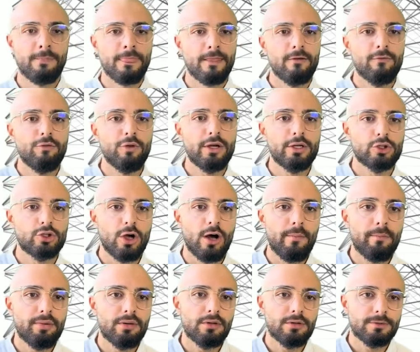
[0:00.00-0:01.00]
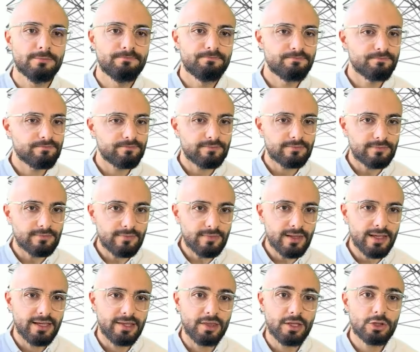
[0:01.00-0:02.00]
For example,
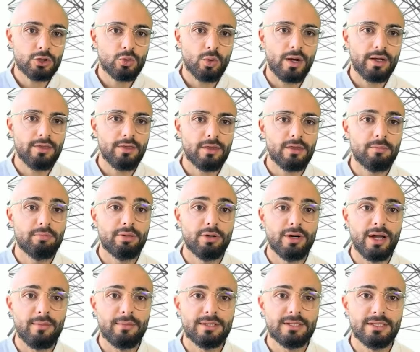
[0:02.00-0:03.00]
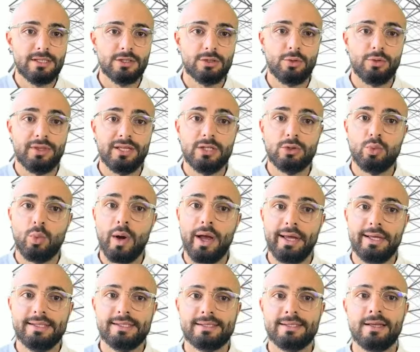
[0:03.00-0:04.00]
in this one, the parameters or these
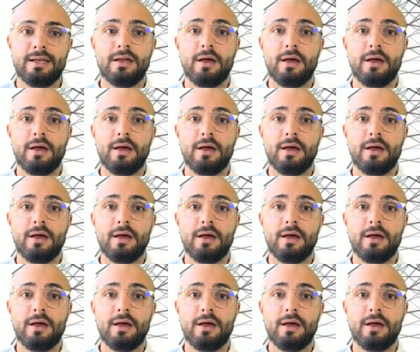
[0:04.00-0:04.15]
weights